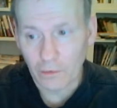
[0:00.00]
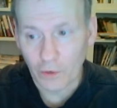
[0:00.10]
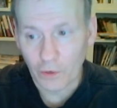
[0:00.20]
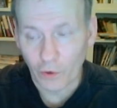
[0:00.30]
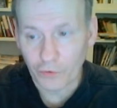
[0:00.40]

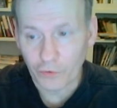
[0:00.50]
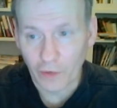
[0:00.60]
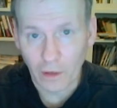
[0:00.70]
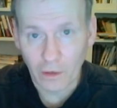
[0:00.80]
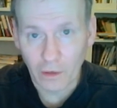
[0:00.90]
because
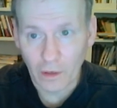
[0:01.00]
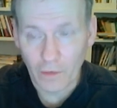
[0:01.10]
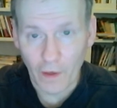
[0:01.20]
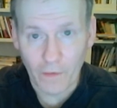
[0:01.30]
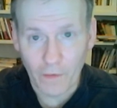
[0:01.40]

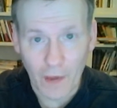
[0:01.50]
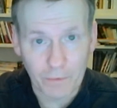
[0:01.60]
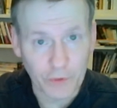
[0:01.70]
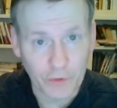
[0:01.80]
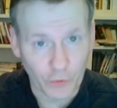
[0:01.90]
they are
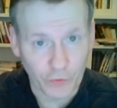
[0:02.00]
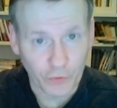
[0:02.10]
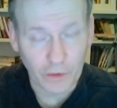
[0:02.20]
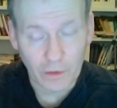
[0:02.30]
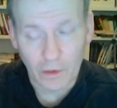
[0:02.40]
not
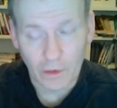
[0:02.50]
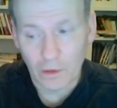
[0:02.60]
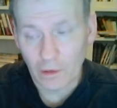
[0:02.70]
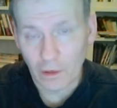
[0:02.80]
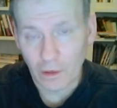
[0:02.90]
producing
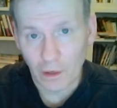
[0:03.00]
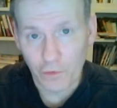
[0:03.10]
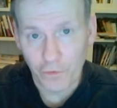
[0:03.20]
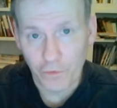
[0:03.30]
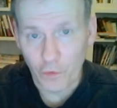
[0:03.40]

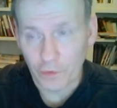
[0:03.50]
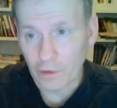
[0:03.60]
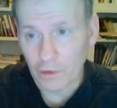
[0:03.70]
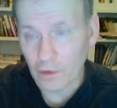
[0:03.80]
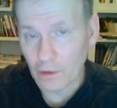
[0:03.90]
the fruit
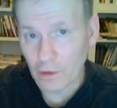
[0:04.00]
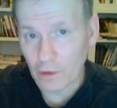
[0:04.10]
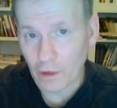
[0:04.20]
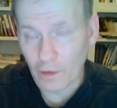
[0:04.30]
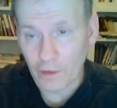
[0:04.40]

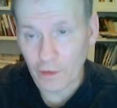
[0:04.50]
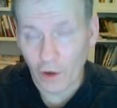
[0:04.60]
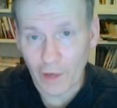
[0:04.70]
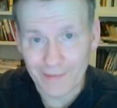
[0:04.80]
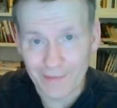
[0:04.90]
that
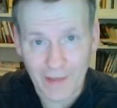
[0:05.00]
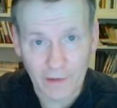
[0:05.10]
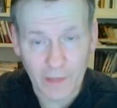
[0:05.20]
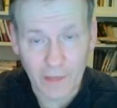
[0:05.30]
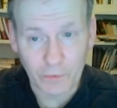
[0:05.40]
God
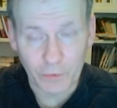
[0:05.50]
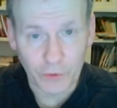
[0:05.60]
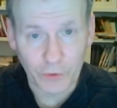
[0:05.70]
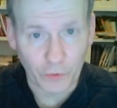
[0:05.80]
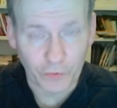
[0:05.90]
intended them to
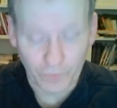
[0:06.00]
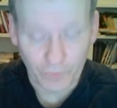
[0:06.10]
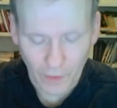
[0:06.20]
produce.